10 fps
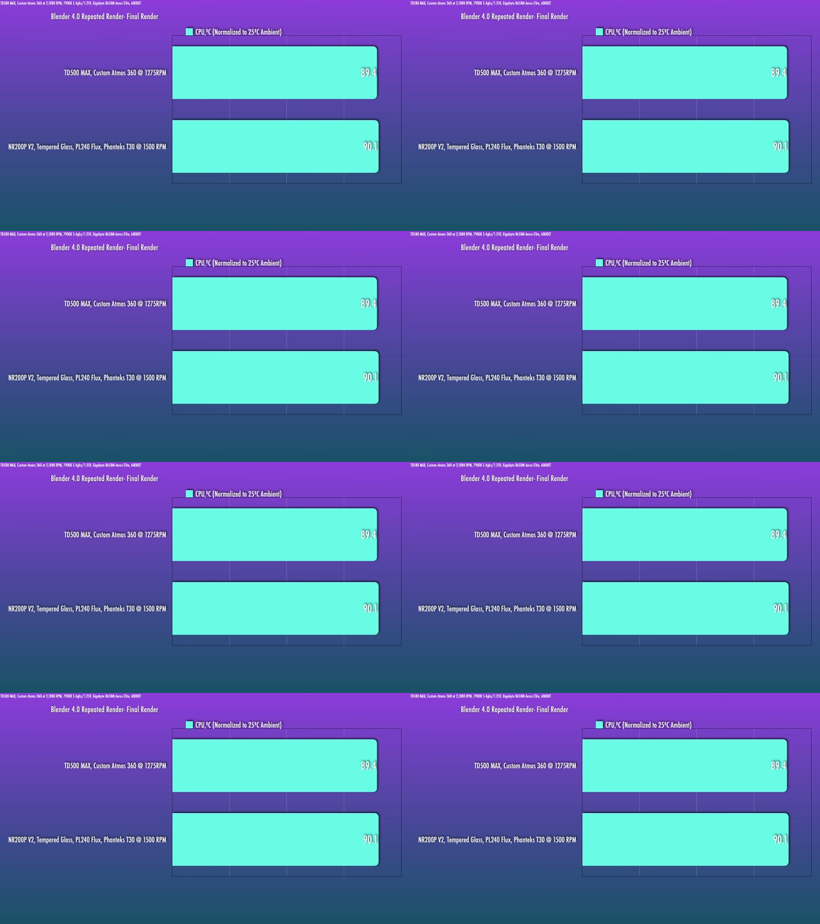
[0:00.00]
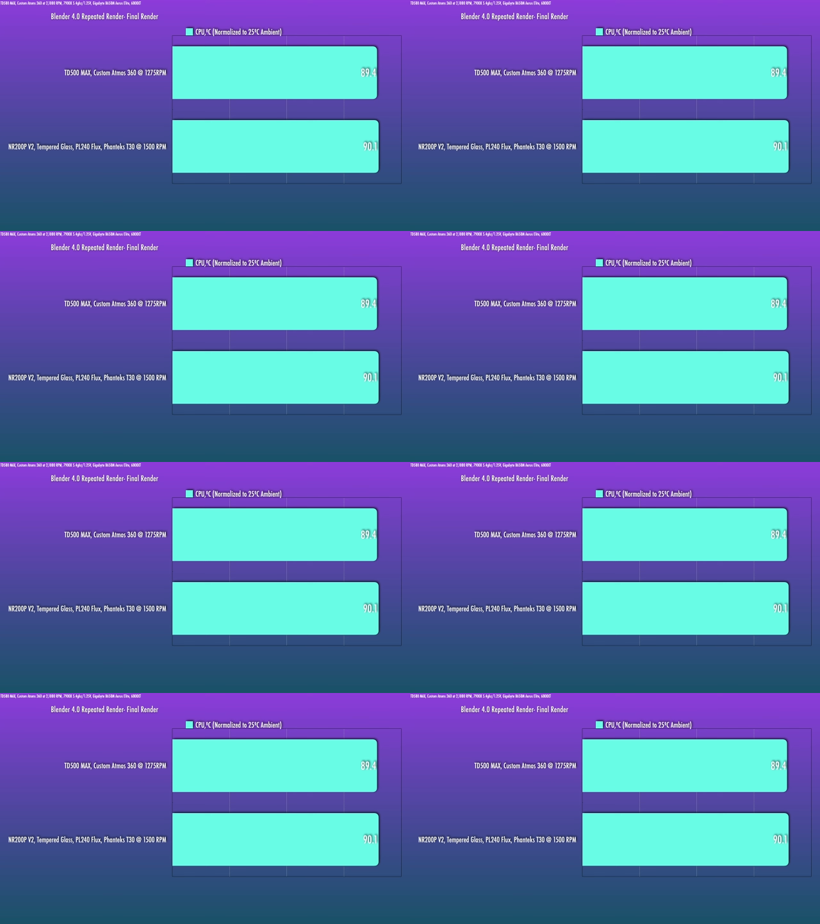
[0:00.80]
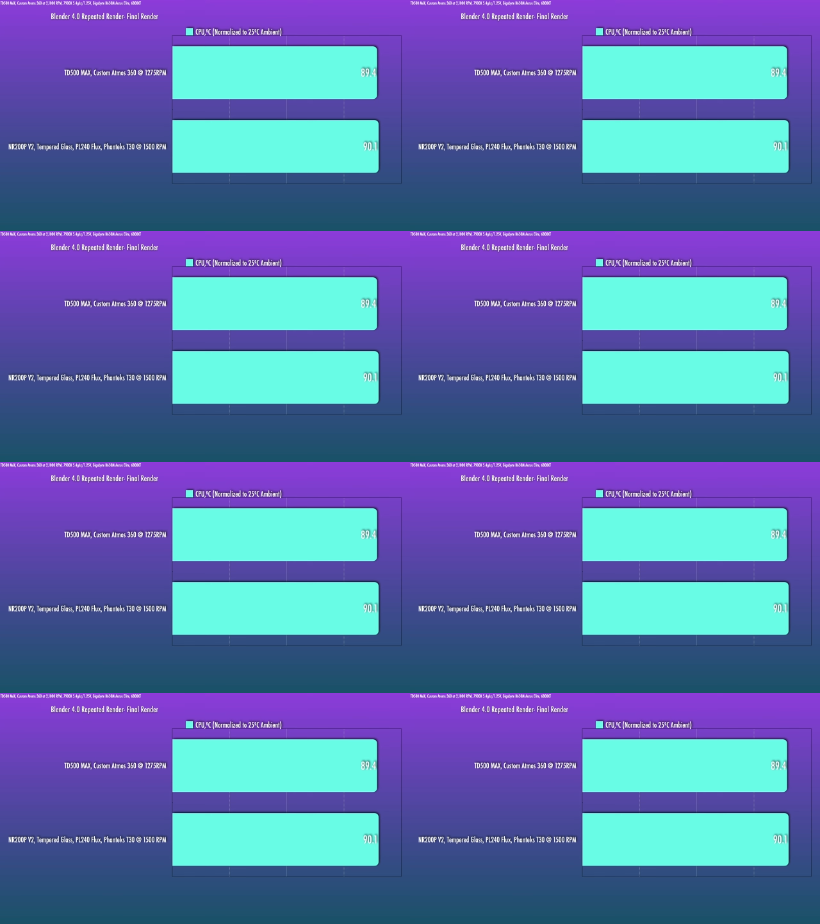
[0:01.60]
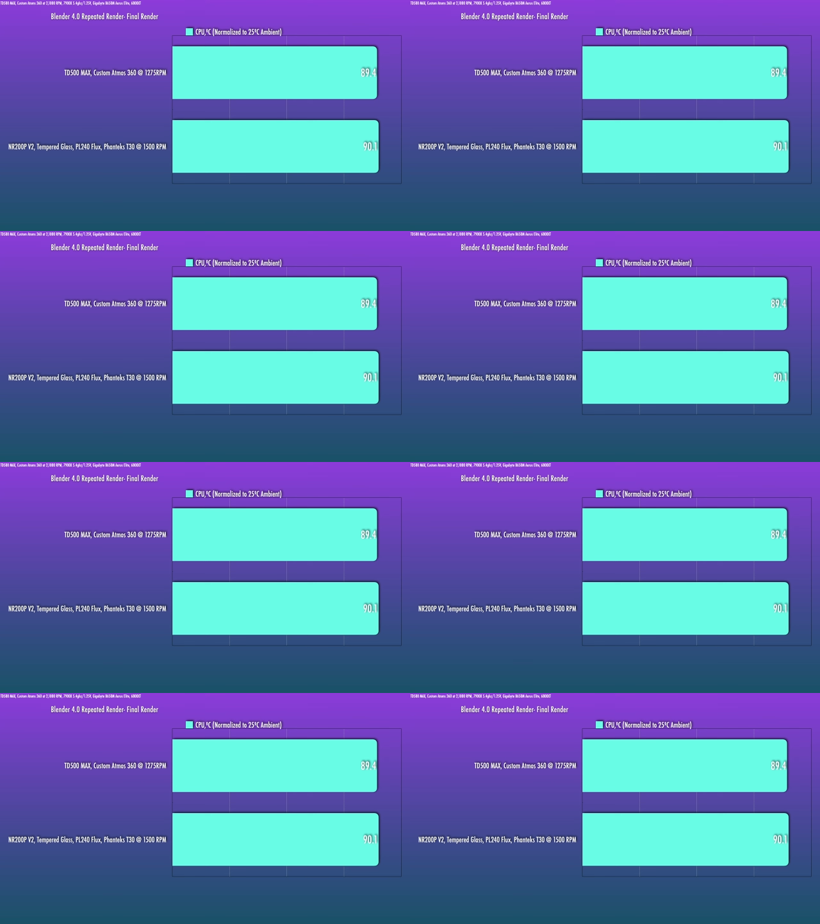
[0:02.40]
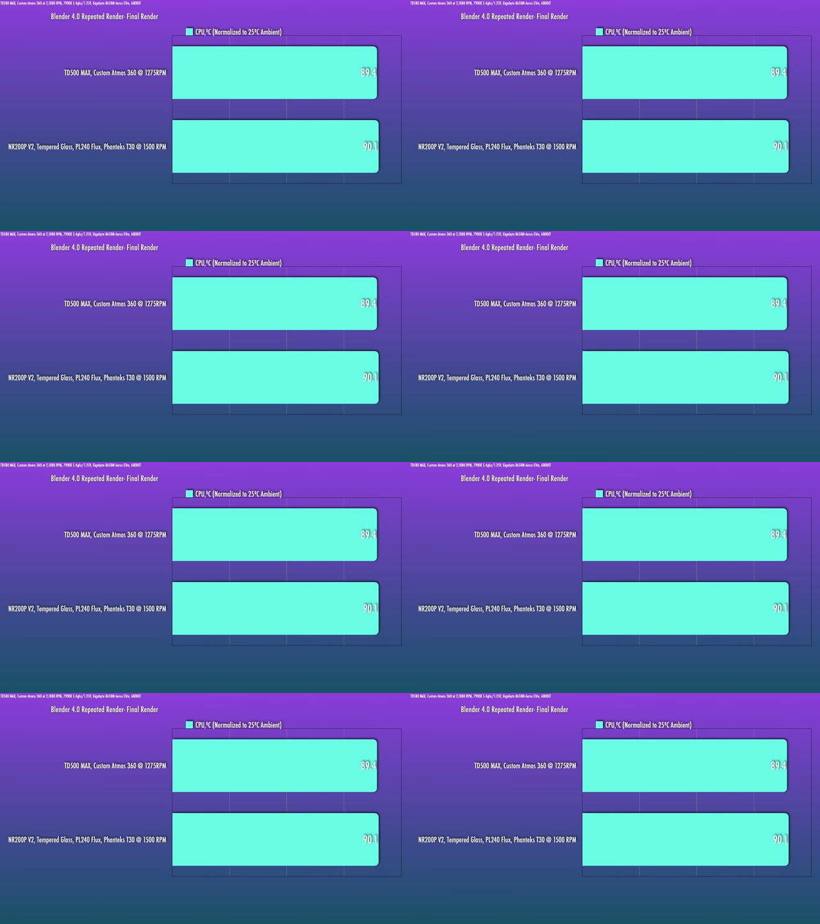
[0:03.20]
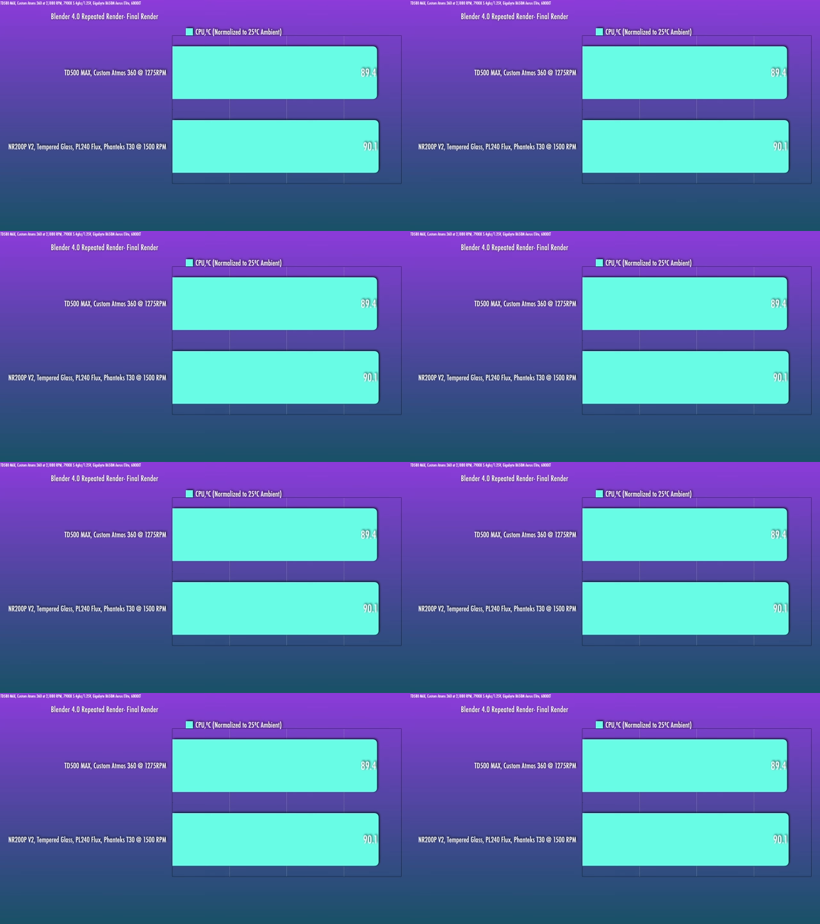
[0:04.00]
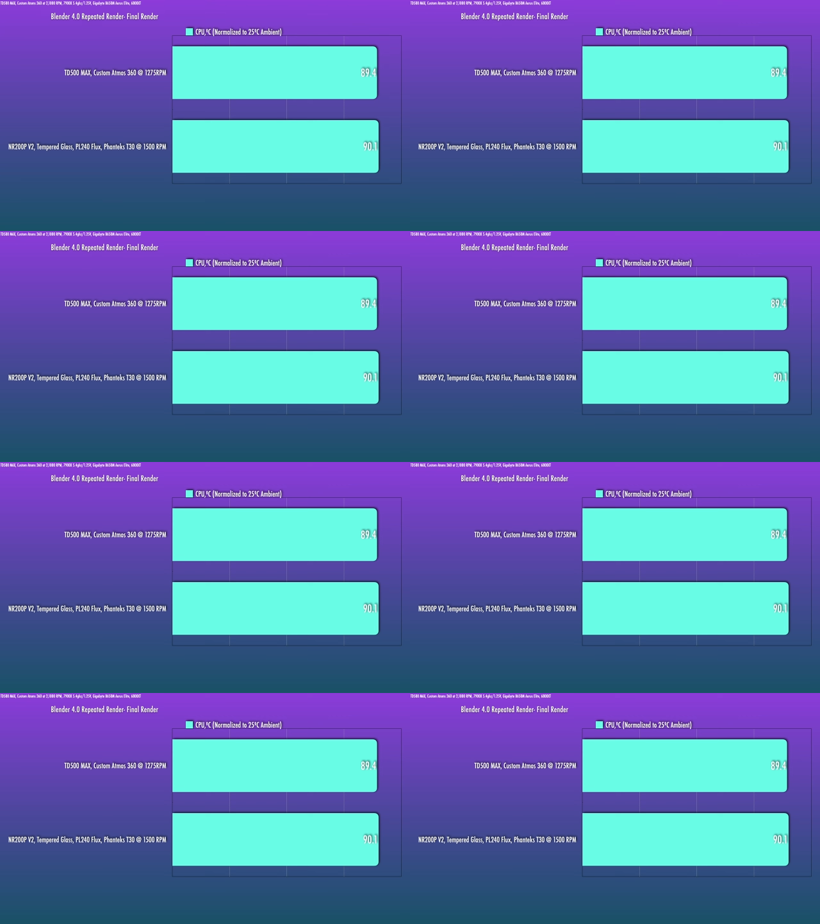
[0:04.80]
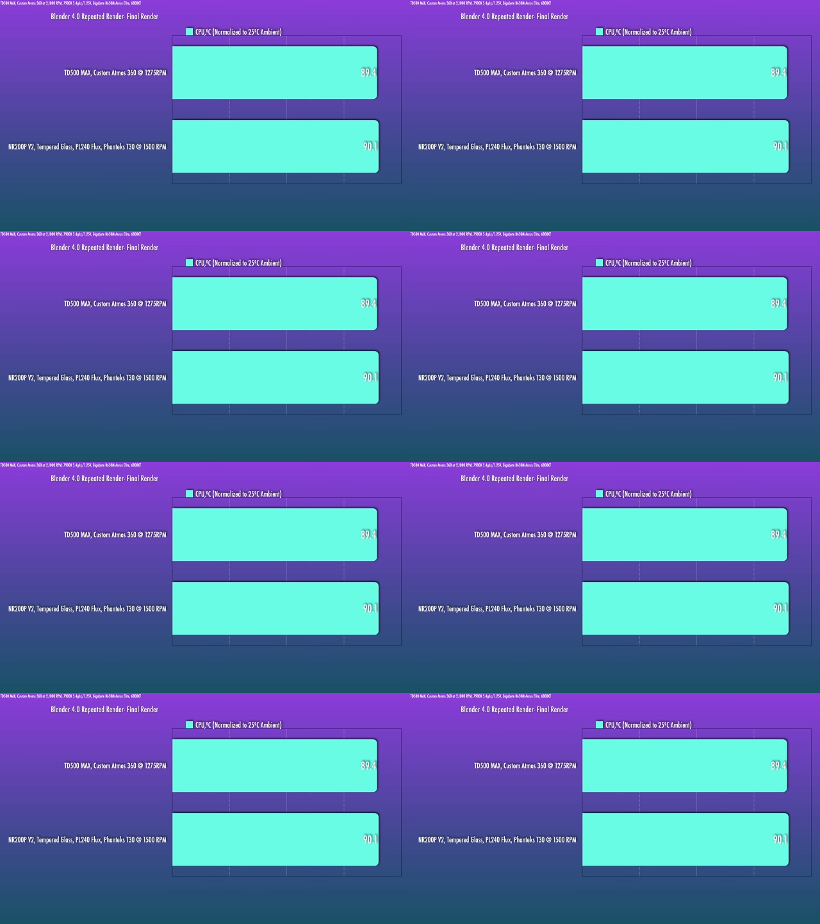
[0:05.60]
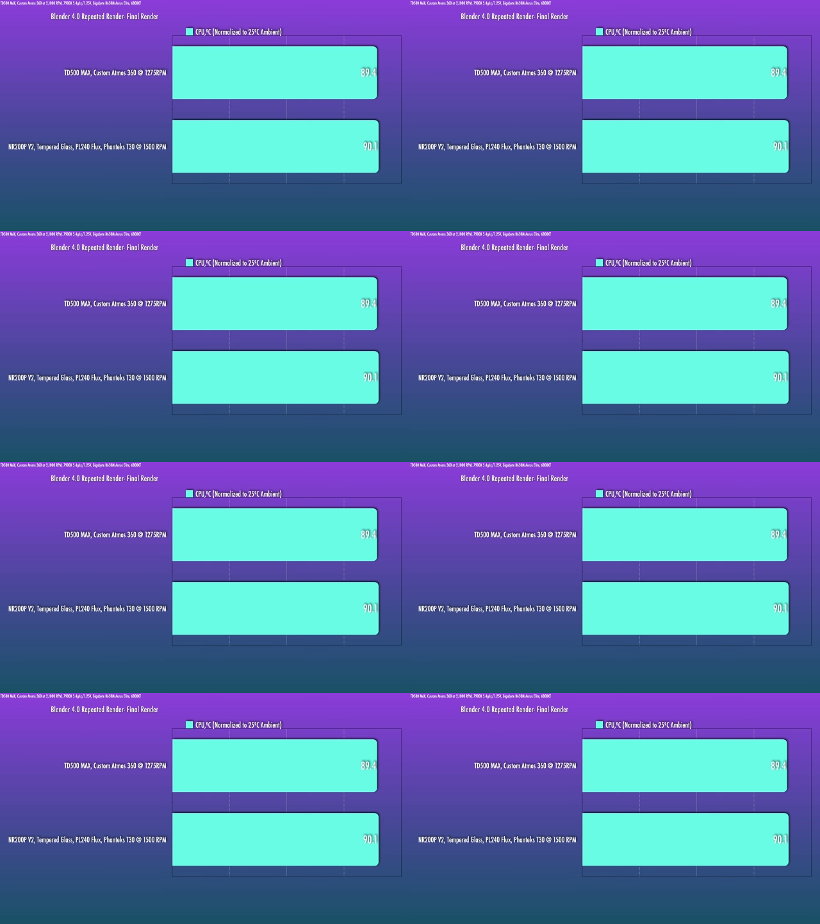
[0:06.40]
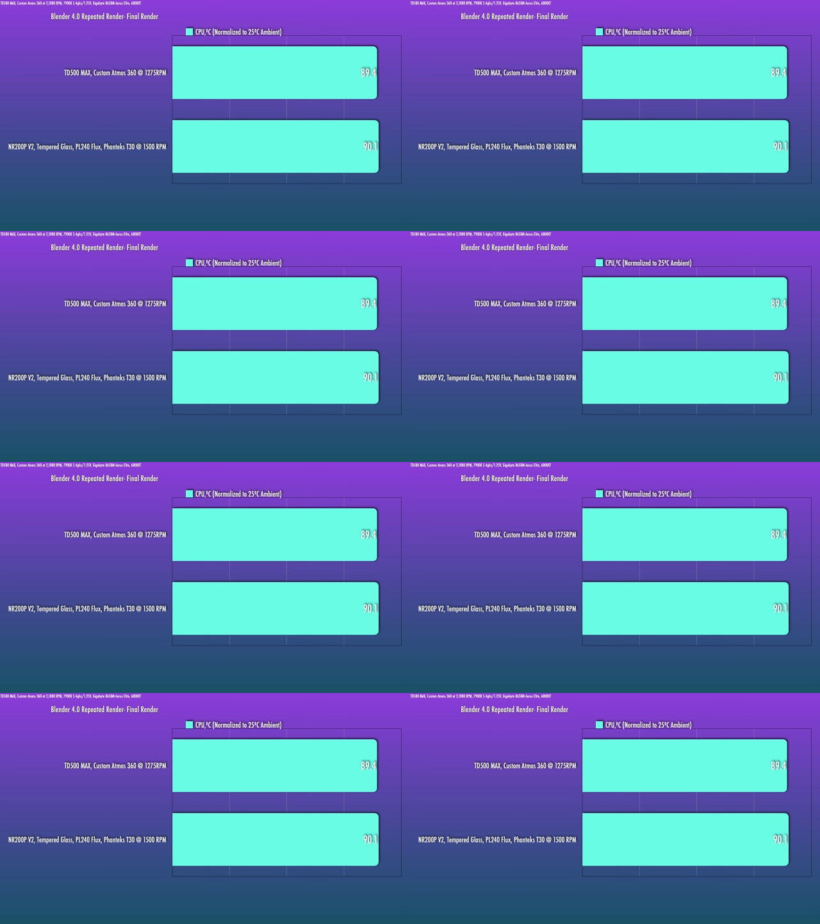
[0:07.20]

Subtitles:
[unreadable: no face in view]